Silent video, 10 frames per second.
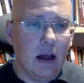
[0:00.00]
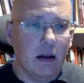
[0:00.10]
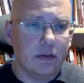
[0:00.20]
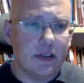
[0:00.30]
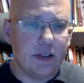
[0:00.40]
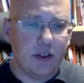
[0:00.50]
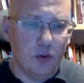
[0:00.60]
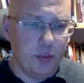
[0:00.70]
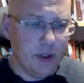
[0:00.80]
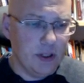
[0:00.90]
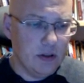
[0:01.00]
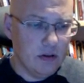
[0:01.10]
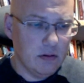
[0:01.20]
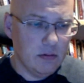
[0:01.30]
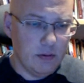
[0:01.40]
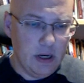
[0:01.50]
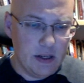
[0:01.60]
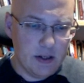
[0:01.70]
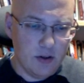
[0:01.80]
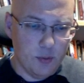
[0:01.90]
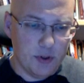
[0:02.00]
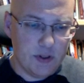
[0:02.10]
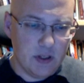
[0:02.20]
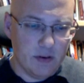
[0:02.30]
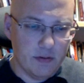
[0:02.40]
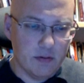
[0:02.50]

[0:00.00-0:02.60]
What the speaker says: Stupid. Really stupid stuff.